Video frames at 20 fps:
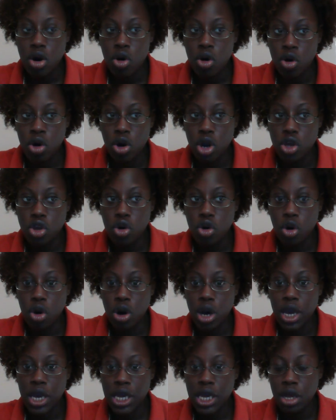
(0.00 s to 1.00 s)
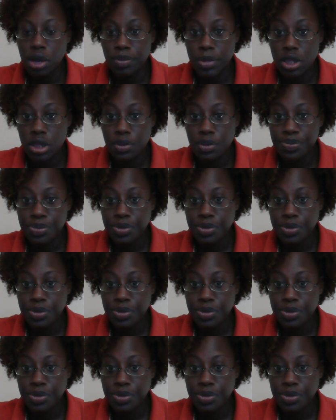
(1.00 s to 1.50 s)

or your hip.